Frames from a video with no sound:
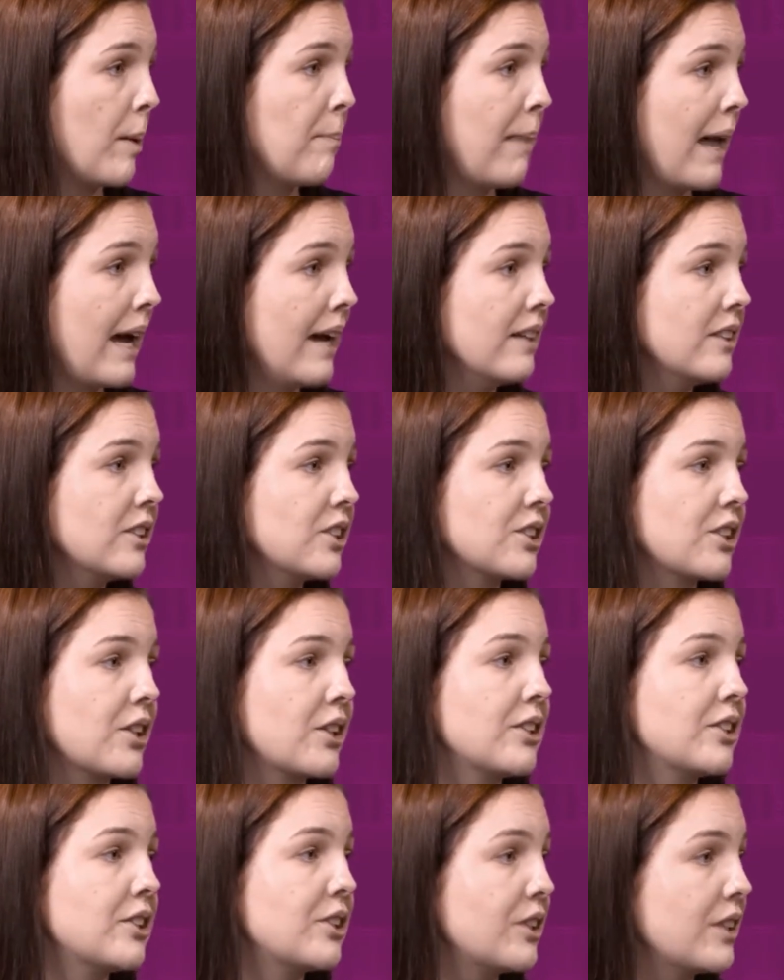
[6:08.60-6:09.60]
webpage,
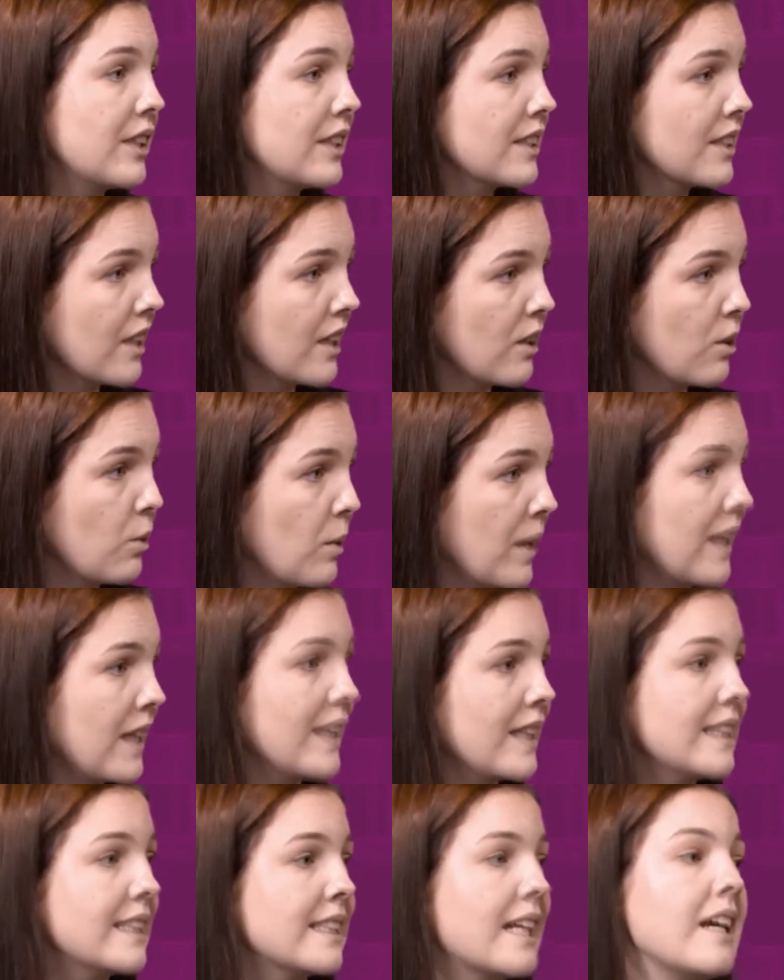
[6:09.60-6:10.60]
so students can
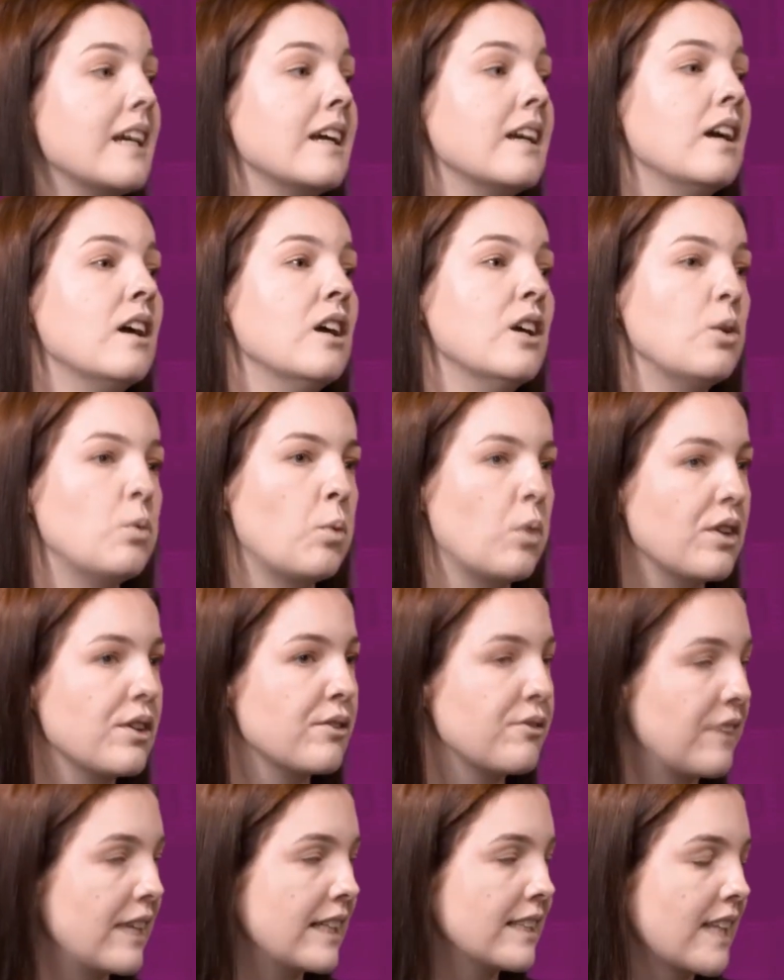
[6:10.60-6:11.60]
quickly see what
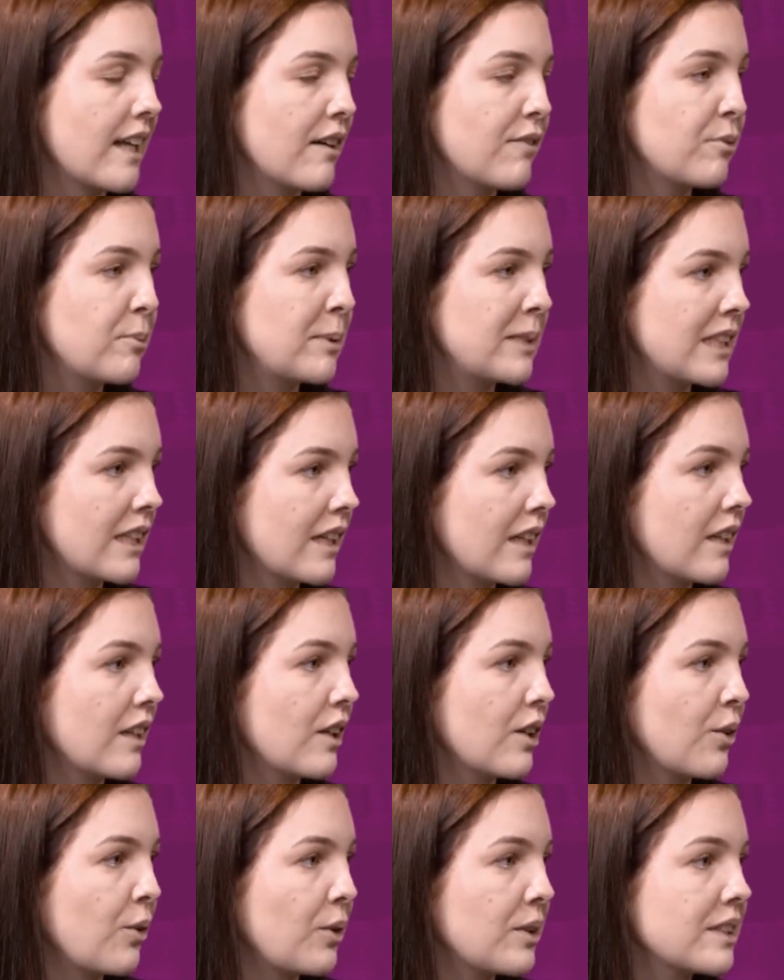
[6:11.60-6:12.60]
the fees are for
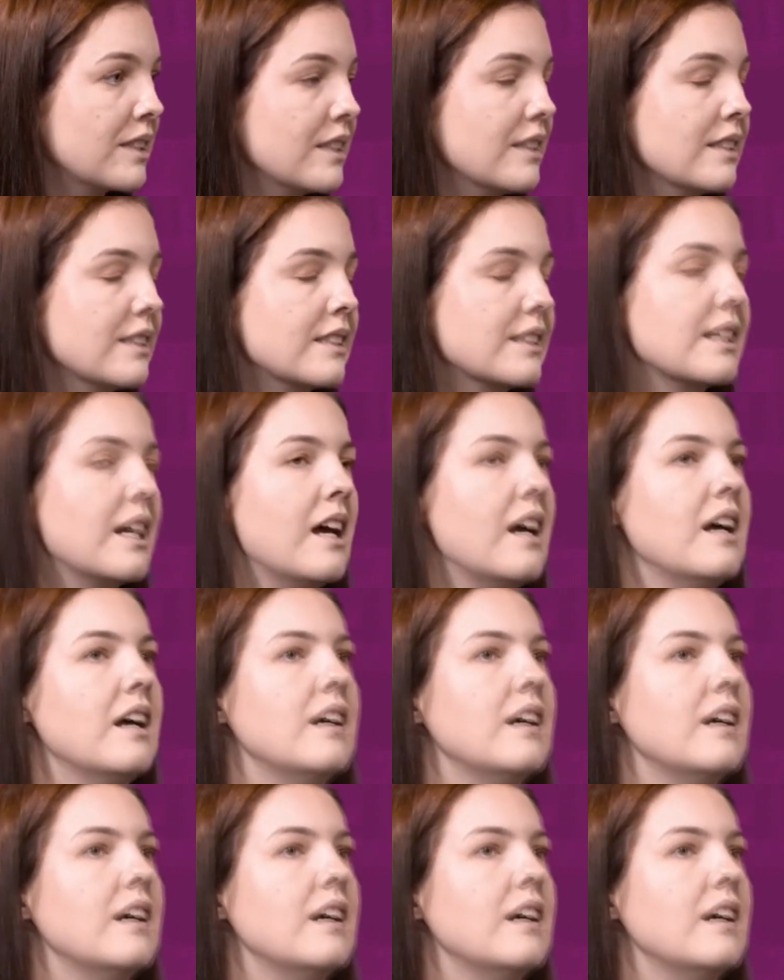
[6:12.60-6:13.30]
particular courses.